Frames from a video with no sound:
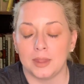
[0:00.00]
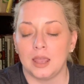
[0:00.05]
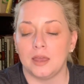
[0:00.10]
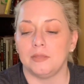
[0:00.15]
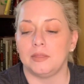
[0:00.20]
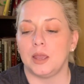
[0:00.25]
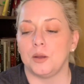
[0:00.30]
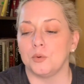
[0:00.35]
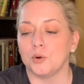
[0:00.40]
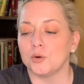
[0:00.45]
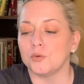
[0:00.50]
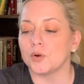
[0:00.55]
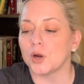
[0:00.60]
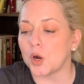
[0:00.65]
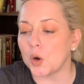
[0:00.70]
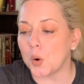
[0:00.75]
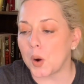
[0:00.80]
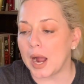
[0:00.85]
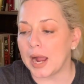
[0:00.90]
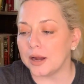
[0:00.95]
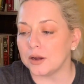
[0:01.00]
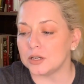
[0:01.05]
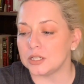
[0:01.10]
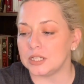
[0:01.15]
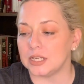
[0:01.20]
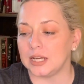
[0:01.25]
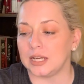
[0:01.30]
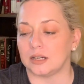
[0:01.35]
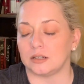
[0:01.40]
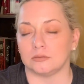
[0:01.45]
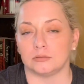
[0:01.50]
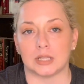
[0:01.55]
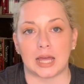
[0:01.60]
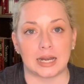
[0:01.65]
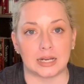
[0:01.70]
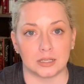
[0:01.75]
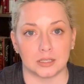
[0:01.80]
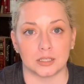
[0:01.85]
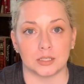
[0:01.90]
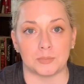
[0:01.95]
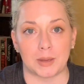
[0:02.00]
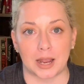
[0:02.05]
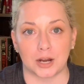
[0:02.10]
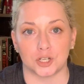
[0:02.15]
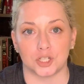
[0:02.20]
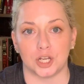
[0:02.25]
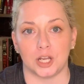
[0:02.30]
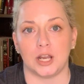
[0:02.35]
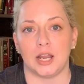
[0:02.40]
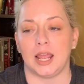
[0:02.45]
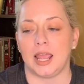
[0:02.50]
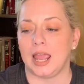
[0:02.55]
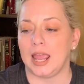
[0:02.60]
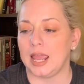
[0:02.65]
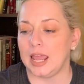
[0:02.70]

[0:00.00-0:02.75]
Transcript: they were required to get a lead inspection